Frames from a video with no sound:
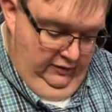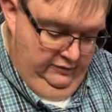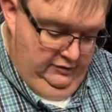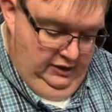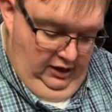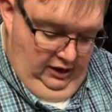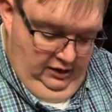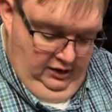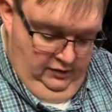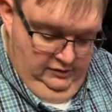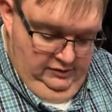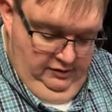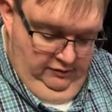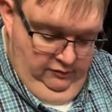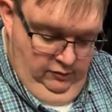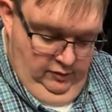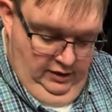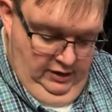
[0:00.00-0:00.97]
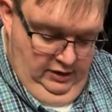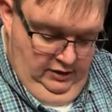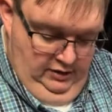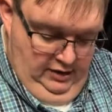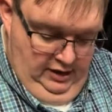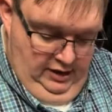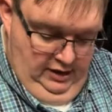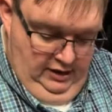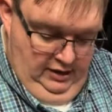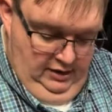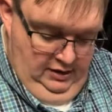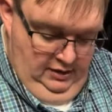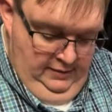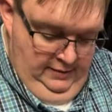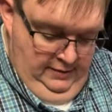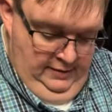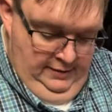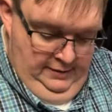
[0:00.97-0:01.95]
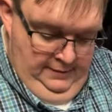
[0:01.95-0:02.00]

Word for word: have tacos every way you can.